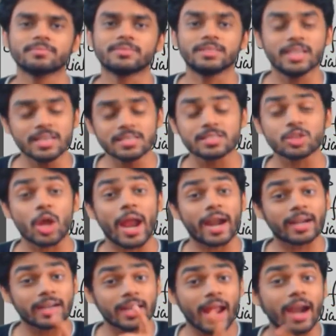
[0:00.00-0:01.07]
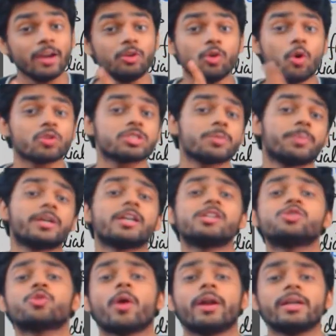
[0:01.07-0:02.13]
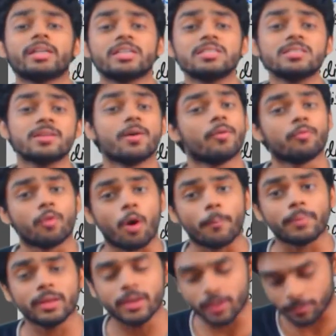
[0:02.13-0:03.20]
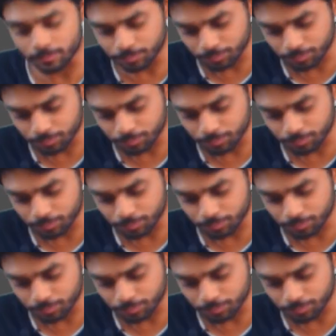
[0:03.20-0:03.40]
Yes, Atlanto occipital joint is formed here.